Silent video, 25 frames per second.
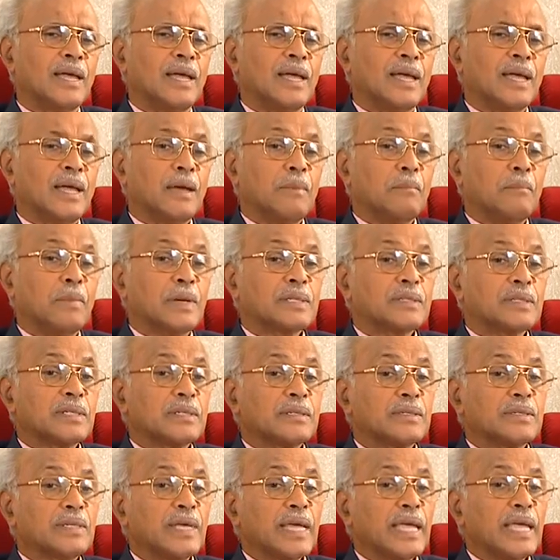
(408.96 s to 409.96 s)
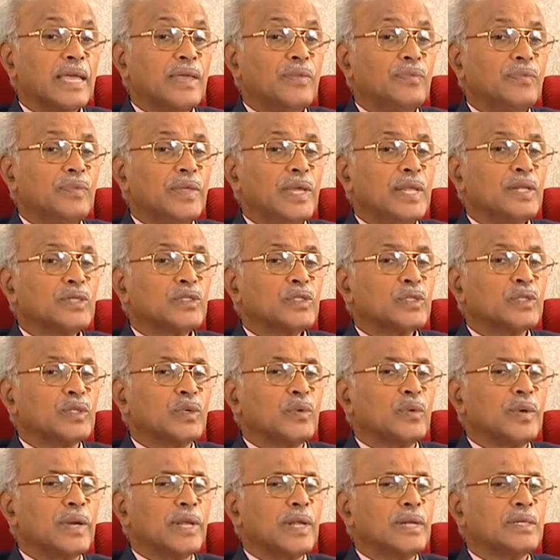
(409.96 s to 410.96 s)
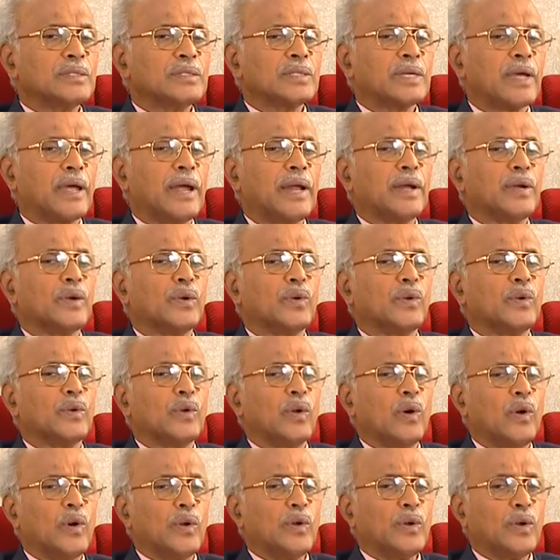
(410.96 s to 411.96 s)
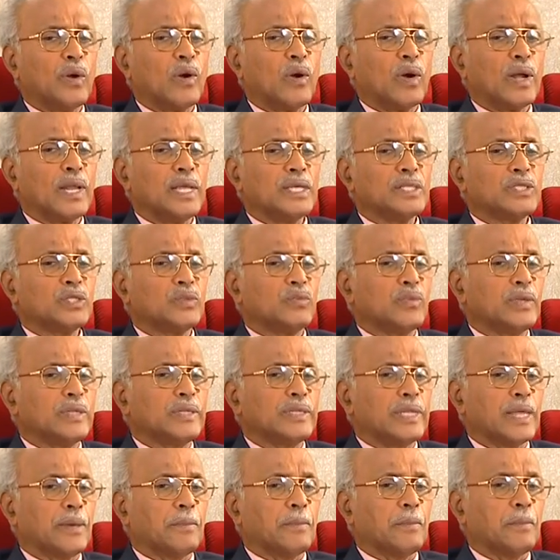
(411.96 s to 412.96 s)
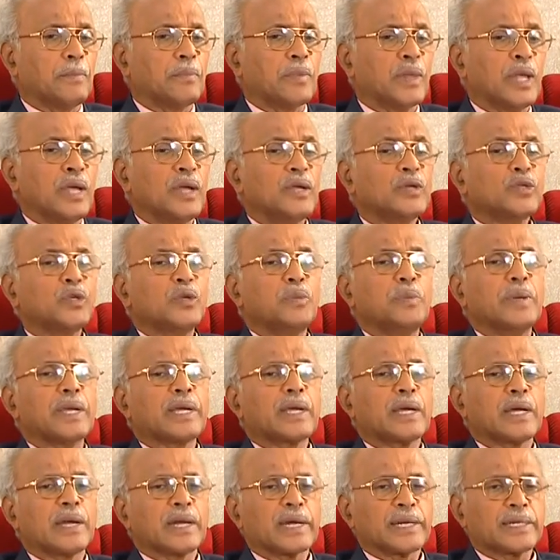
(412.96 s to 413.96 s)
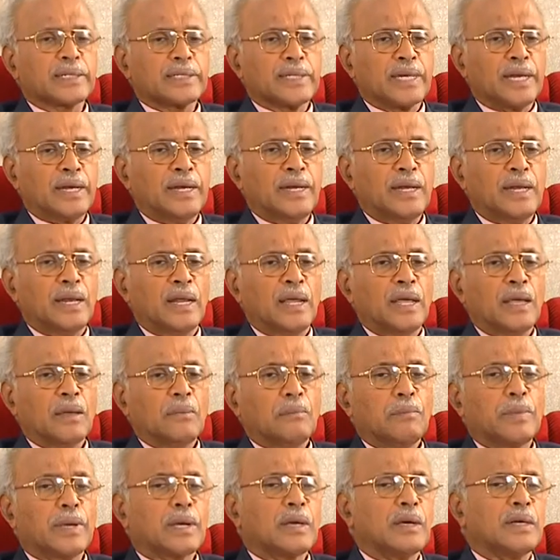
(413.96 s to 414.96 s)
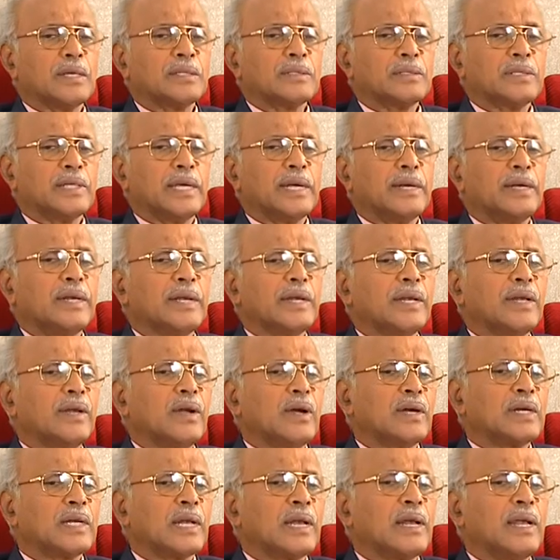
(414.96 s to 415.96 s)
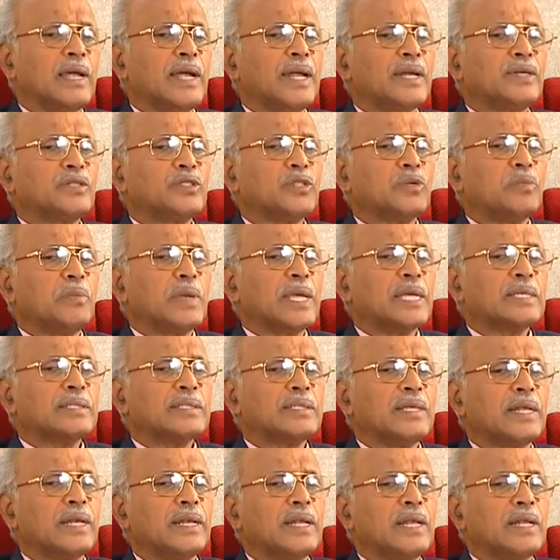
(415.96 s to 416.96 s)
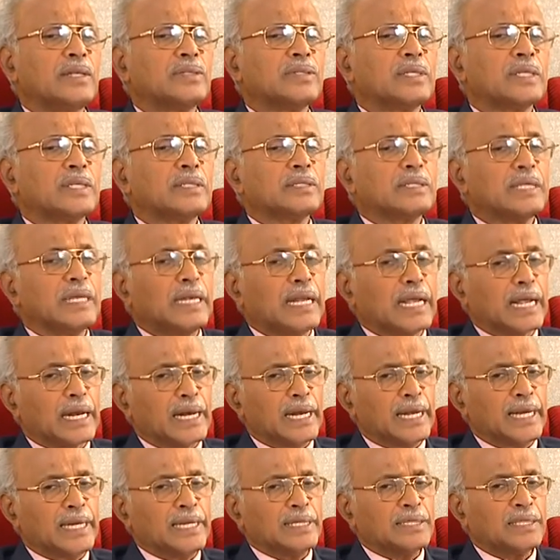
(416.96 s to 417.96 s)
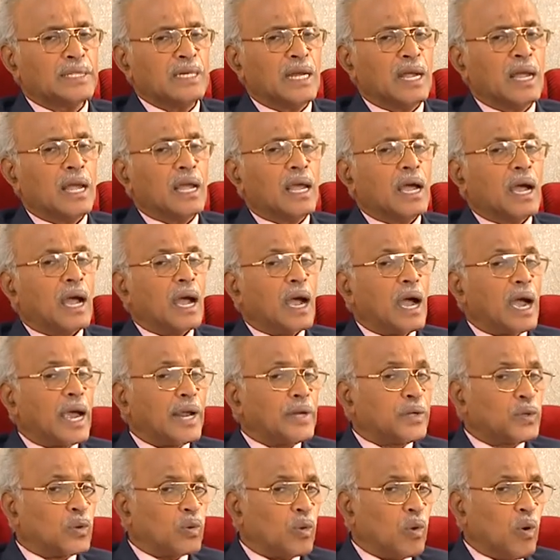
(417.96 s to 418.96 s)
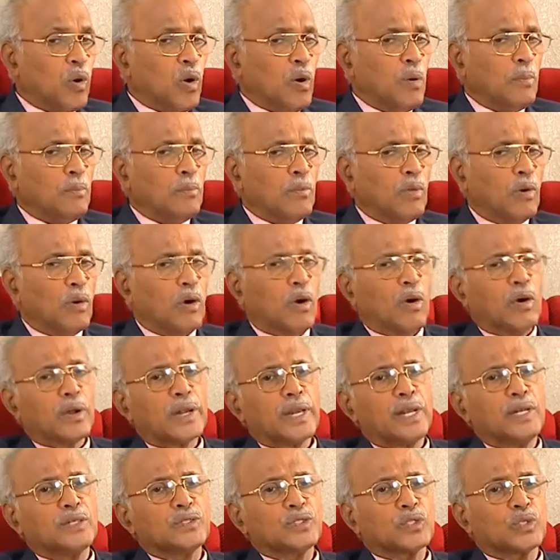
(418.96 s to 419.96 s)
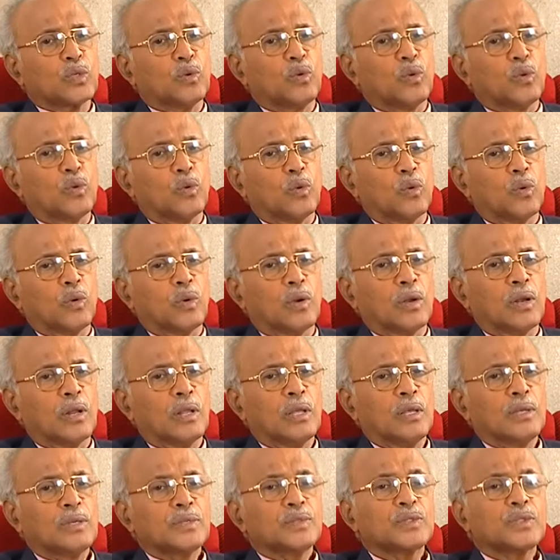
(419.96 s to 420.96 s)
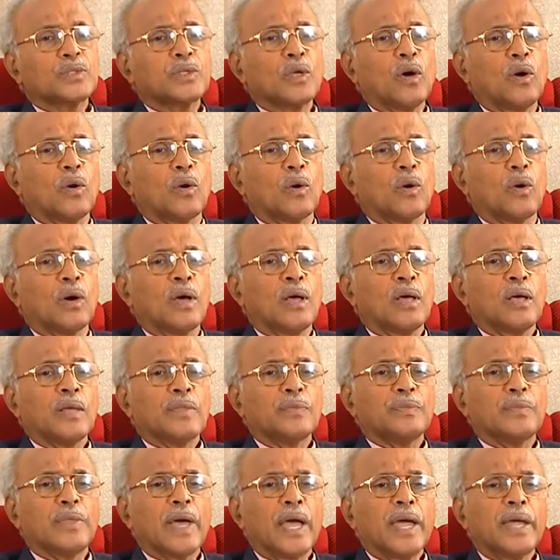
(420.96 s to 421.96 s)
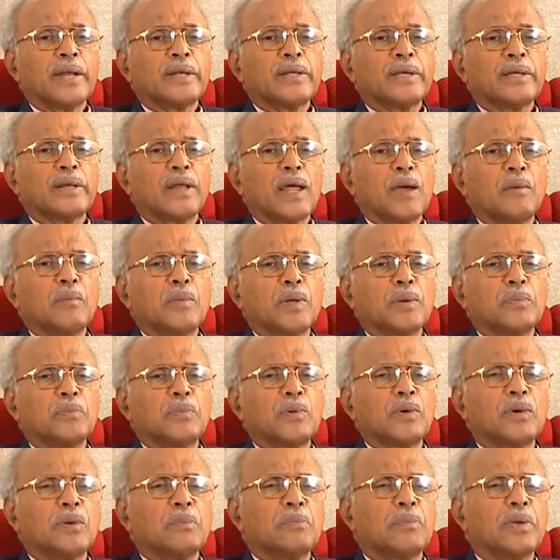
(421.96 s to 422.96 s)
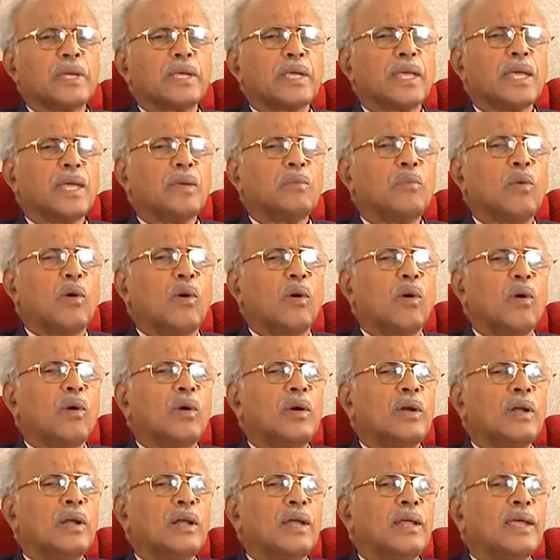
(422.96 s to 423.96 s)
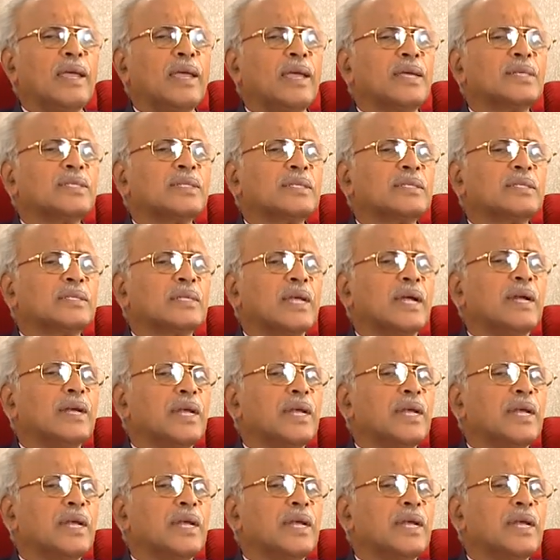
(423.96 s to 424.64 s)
But the Indian students had no knowledge with them to be corrected because they did not learn to make sentences in English at home or in school. So, that grammar book became only a study